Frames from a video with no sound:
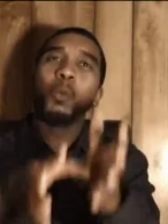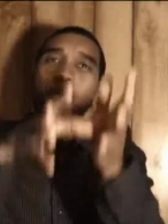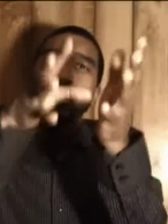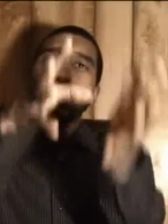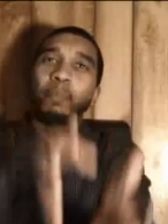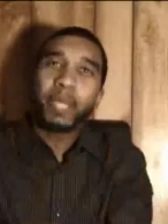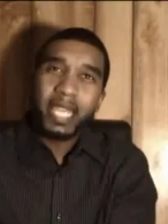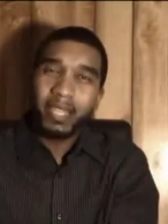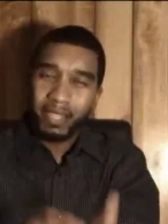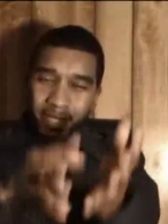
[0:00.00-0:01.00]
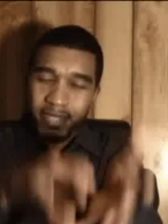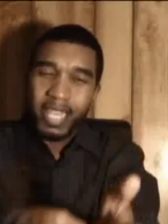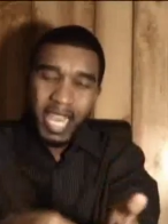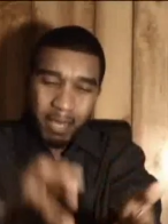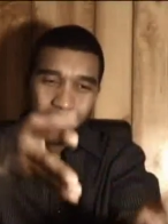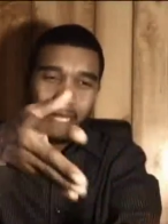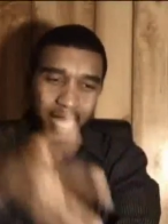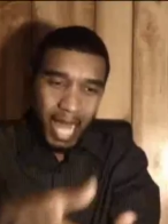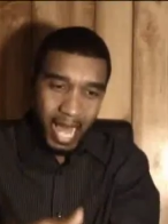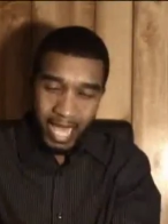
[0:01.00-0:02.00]
would repeat the same
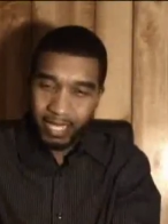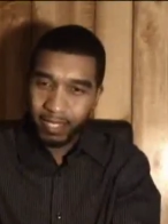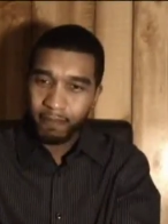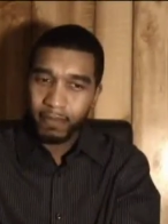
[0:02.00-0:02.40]
lies